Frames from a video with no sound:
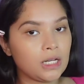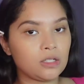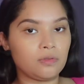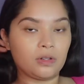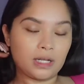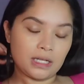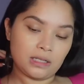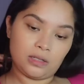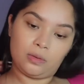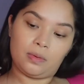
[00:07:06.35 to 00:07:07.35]
I just feel like
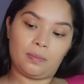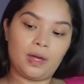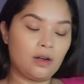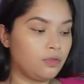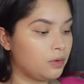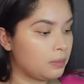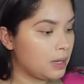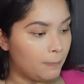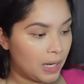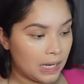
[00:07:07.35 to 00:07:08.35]
it's a little bit better for
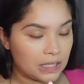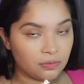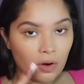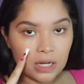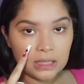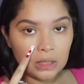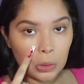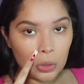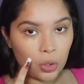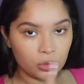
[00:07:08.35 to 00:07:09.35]
me. But as far as the
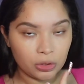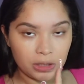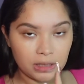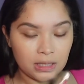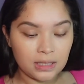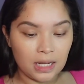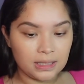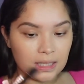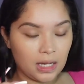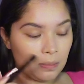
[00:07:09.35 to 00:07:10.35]
little nose creases, I
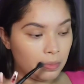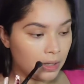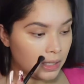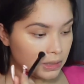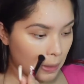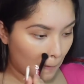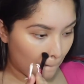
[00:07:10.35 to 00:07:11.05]
take a brush.